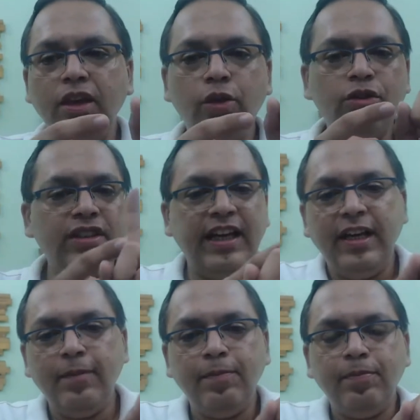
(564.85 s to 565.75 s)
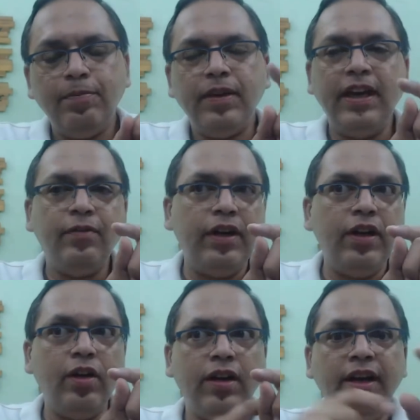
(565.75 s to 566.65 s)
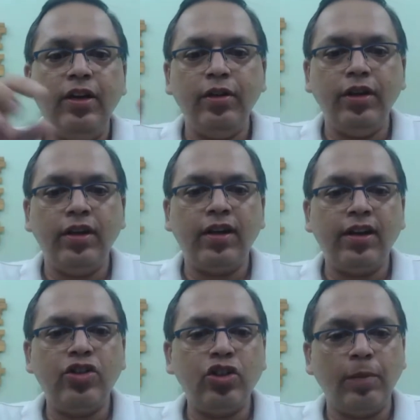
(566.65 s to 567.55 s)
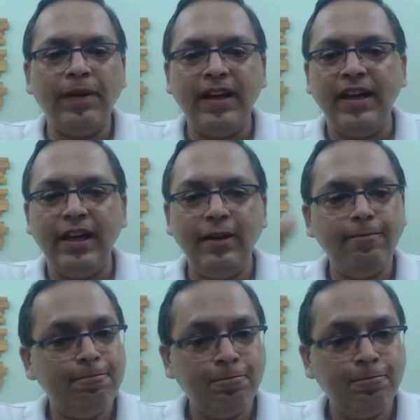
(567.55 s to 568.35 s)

You sign up, get $1 into your shopping kitty,